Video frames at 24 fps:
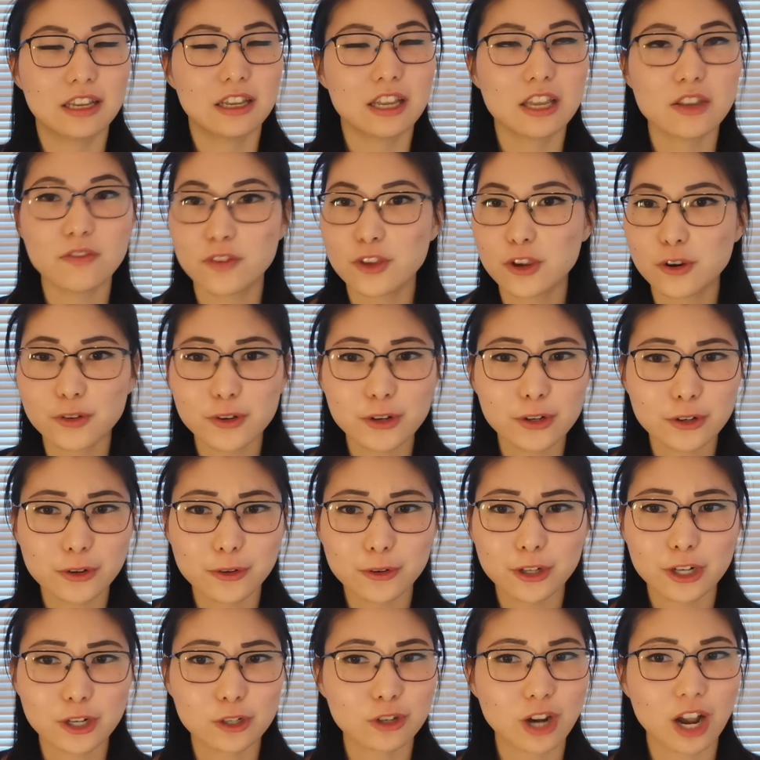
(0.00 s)
If you
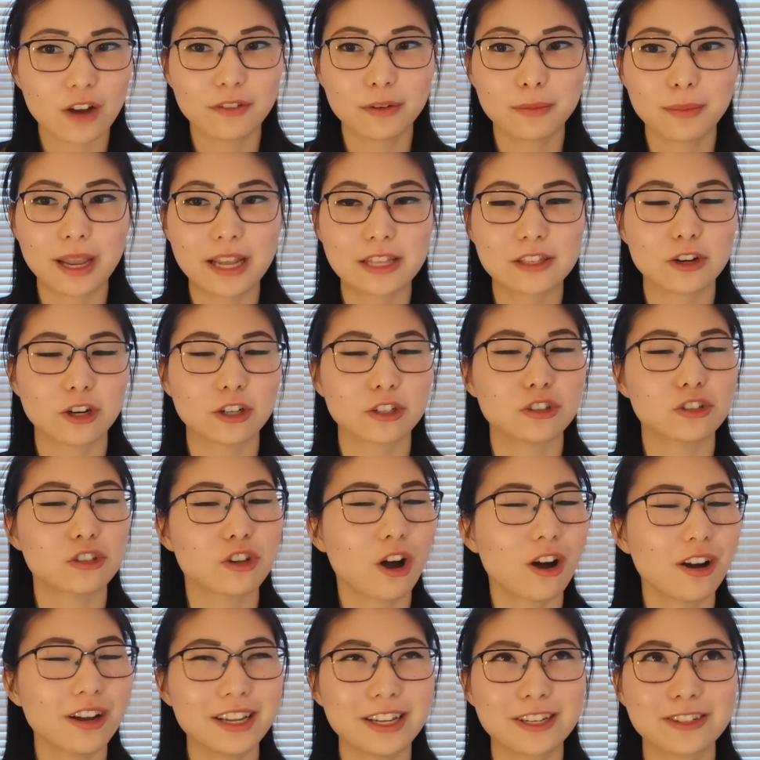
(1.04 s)
or your travel mates are
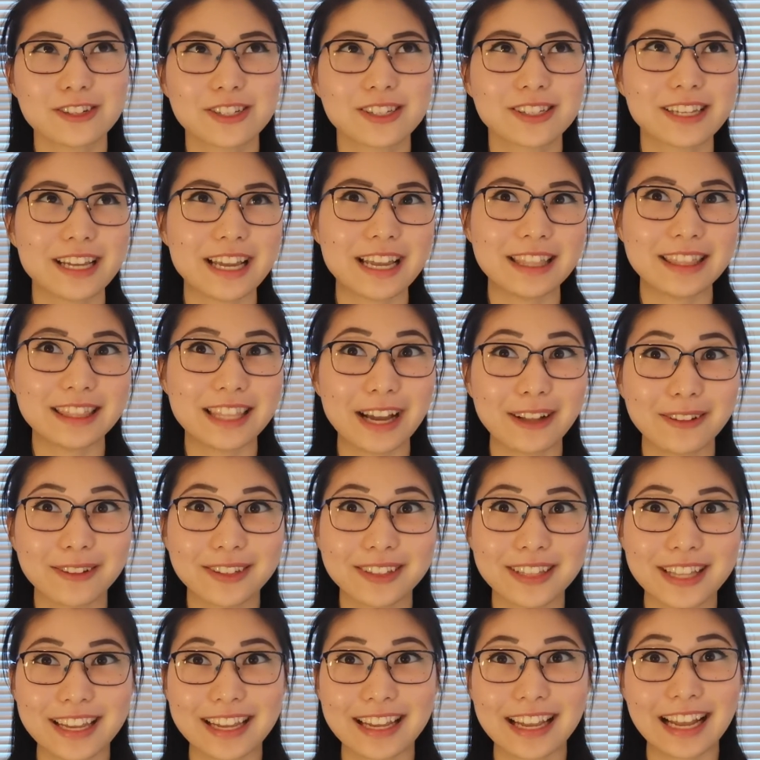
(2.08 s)
not interested in
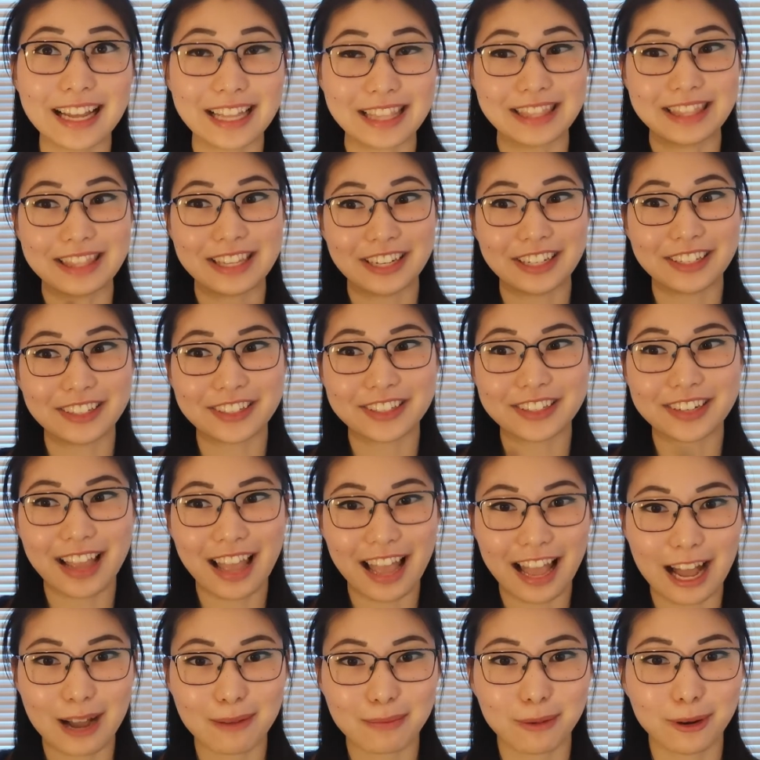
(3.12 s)
downloading another
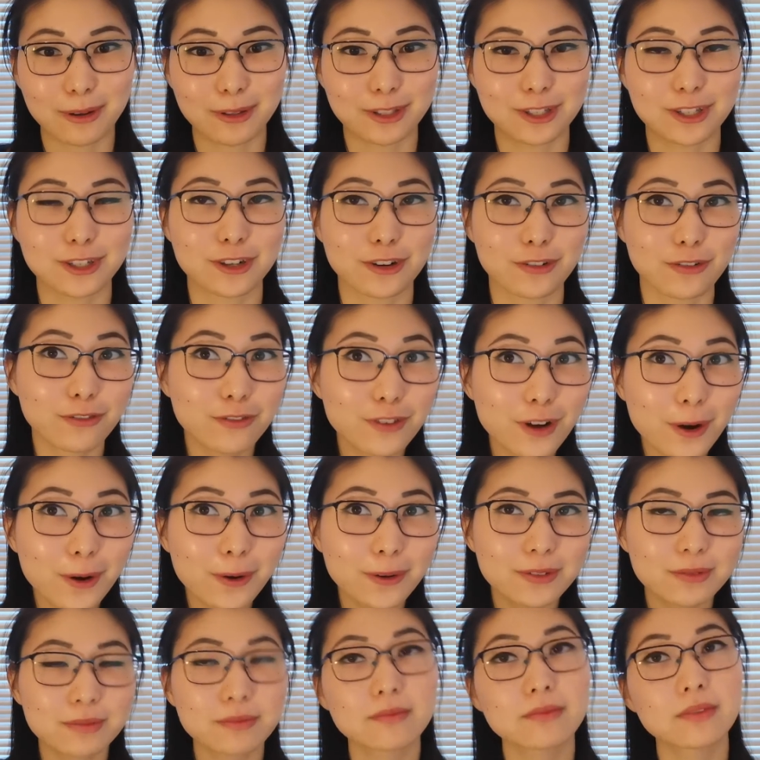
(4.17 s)
app onto your
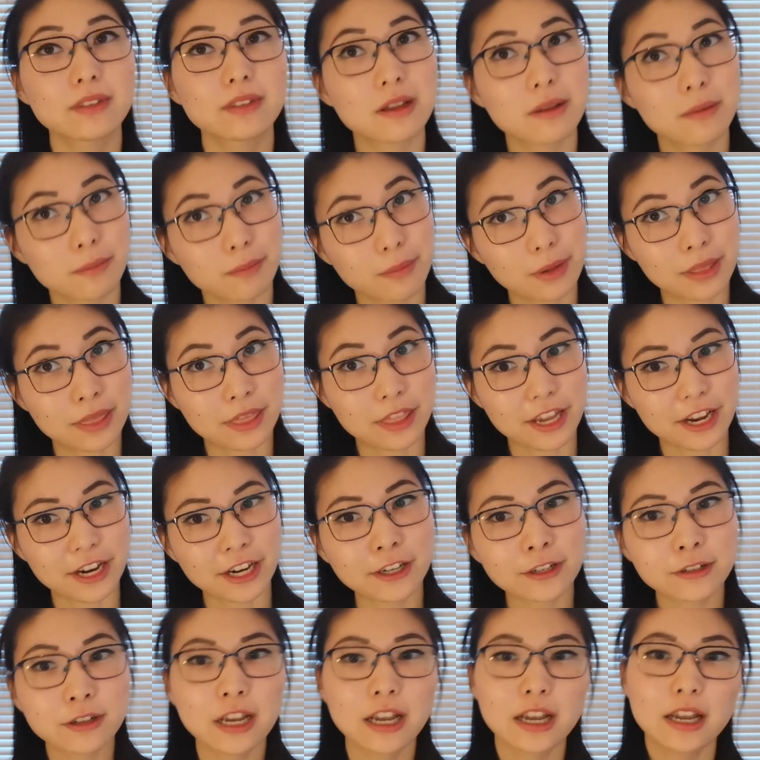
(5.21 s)
phone, been
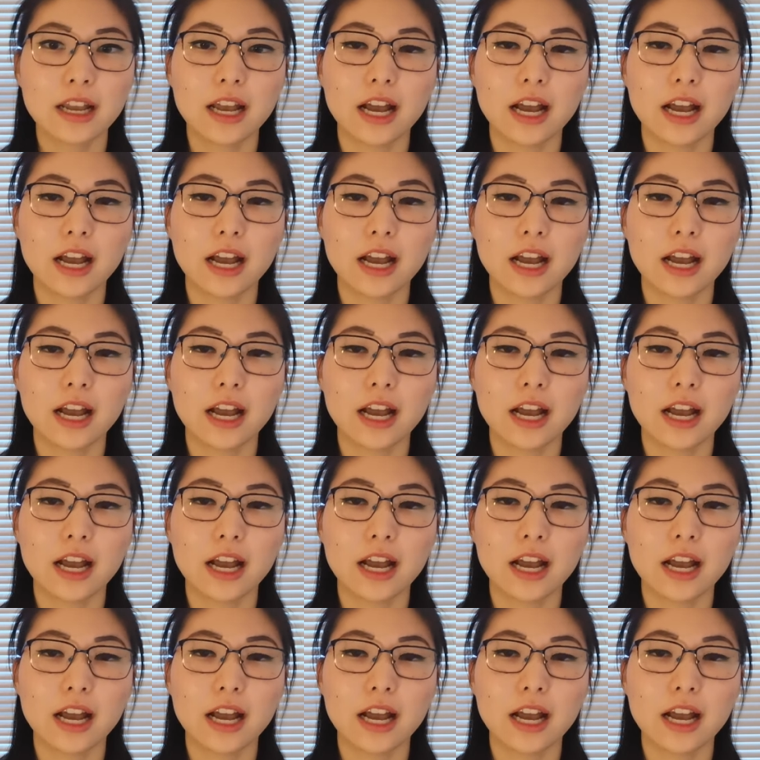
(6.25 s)
there.